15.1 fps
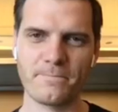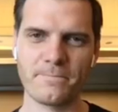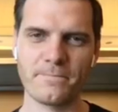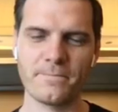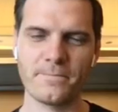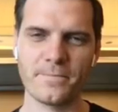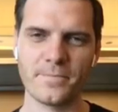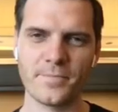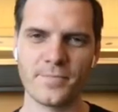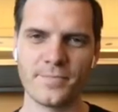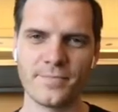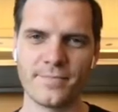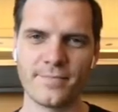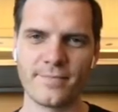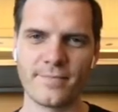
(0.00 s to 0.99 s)

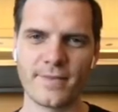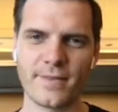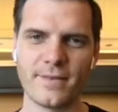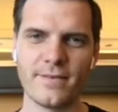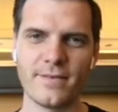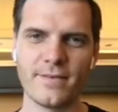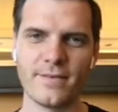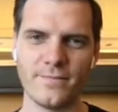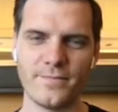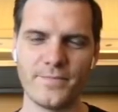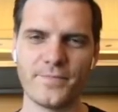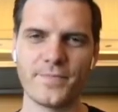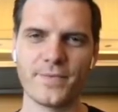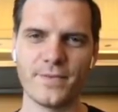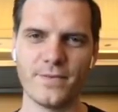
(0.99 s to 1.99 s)

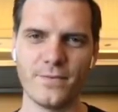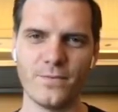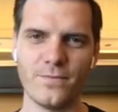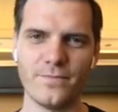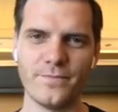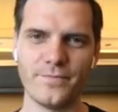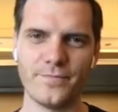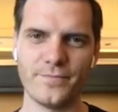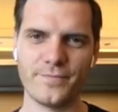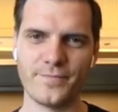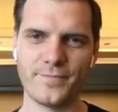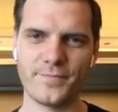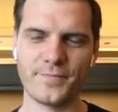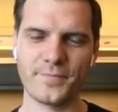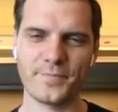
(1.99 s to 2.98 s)

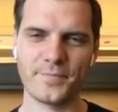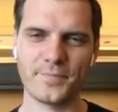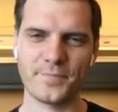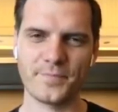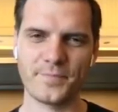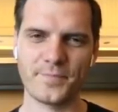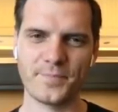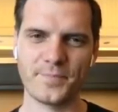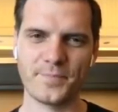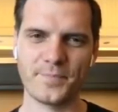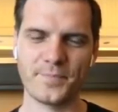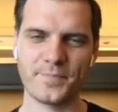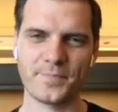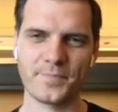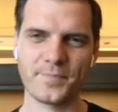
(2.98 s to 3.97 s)

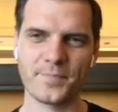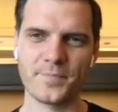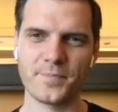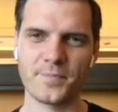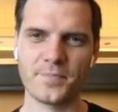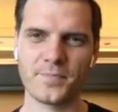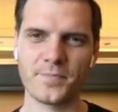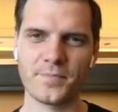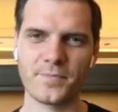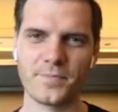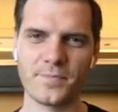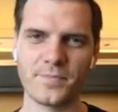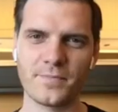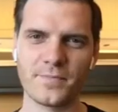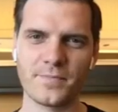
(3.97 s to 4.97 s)

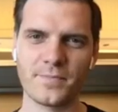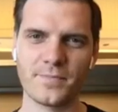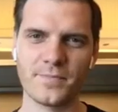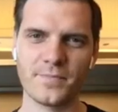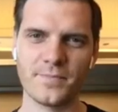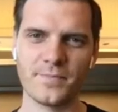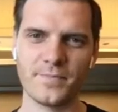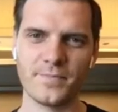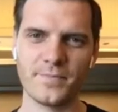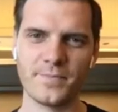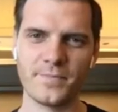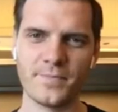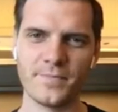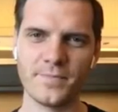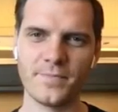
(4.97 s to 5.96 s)

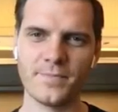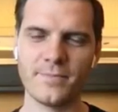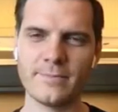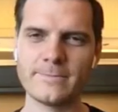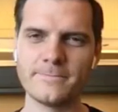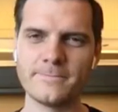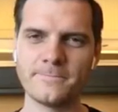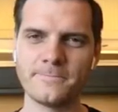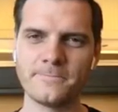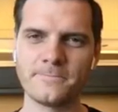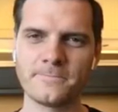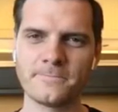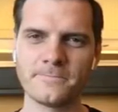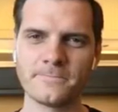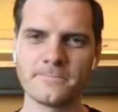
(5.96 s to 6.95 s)
No words are spoken by the person on screen.